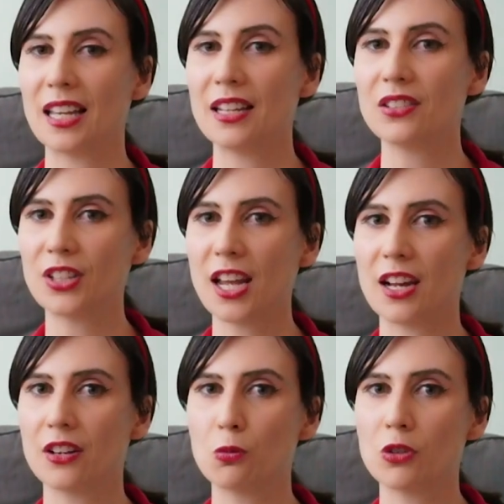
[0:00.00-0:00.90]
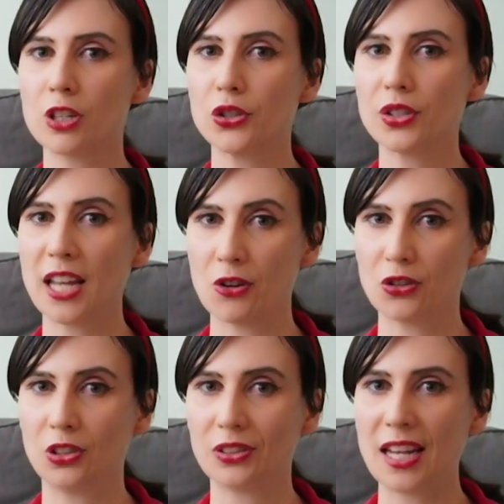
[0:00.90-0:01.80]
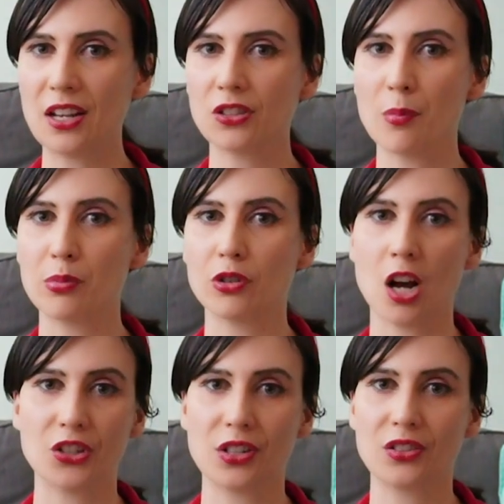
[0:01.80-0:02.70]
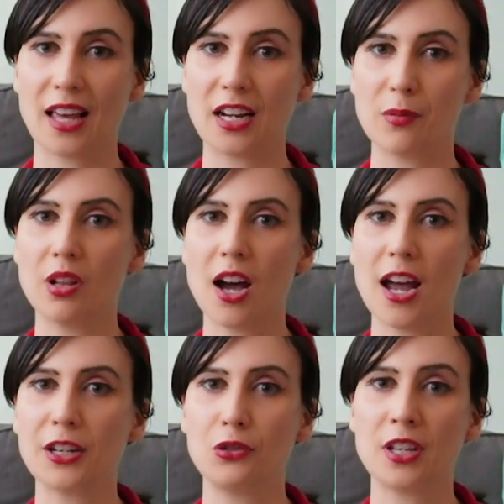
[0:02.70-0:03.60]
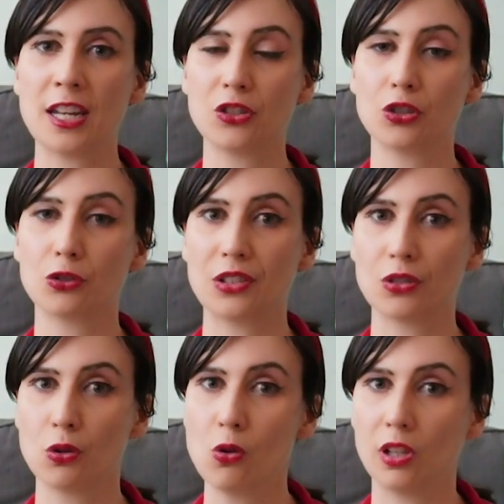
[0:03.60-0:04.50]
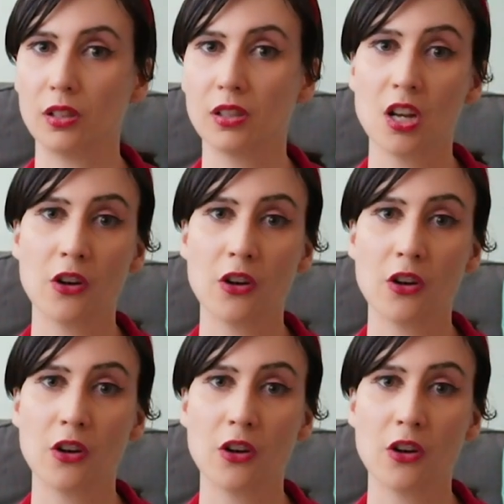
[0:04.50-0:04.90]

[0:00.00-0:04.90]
Instead, the workers' council takes on projects that apply to the industry as a whole.